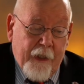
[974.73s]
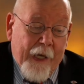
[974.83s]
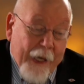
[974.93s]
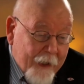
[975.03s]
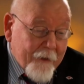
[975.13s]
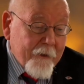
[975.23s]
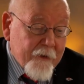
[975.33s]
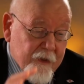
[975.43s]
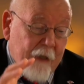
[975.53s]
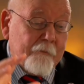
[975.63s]
and
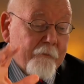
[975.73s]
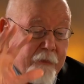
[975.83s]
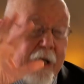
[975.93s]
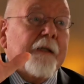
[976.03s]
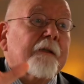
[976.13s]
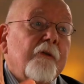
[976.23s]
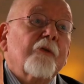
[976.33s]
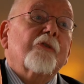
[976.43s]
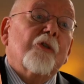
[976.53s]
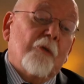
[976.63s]
some brand new
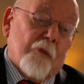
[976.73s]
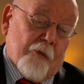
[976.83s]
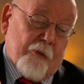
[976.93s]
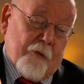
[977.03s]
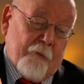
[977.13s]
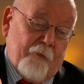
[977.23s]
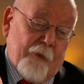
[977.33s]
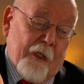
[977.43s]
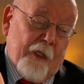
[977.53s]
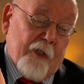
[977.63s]
tools
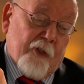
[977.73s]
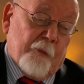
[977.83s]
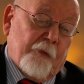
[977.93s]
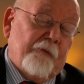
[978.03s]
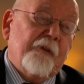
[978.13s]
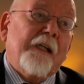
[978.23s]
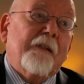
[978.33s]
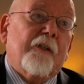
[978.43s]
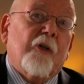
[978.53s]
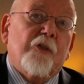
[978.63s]
to perfect
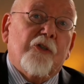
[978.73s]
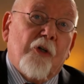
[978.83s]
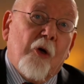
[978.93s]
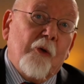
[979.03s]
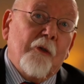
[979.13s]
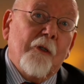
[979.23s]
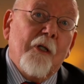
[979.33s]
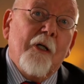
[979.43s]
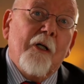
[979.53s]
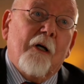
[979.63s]
the control
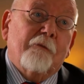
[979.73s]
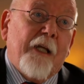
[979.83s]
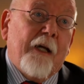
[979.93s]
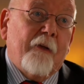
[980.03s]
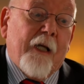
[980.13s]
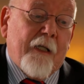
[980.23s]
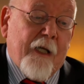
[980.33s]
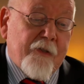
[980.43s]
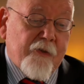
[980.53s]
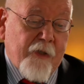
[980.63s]
of DedoLight
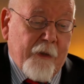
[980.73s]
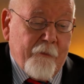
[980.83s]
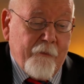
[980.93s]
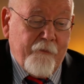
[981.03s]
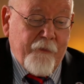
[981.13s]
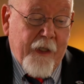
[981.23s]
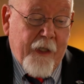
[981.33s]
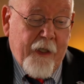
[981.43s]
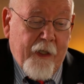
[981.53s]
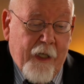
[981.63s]
Livestream
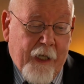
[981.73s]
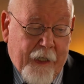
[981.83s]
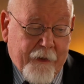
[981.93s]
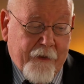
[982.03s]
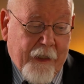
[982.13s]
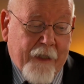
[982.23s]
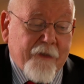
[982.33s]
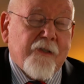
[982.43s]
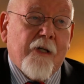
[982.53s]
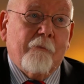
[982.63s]
and add
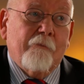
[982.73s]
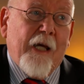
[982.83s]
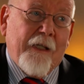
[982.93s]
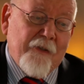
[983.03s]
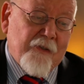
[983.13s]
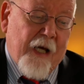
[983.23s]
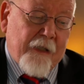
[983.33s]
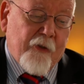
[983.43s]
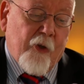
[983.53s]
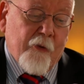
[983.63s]
some hence
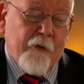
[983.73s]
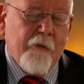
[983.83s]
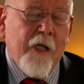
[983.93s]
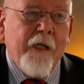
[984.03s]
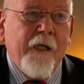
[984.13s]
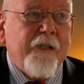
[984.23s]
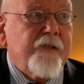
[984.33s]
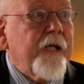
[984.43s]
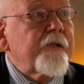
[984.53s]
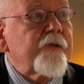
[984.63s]
unknown
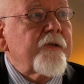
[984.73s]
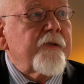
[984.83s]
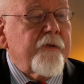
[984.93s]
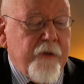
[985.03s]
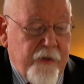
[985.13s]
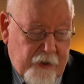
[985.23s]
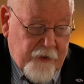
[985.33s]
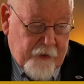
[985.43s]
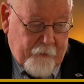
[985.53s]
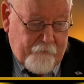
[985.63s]
extensions to the
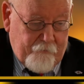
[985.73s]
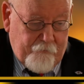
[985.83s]
system.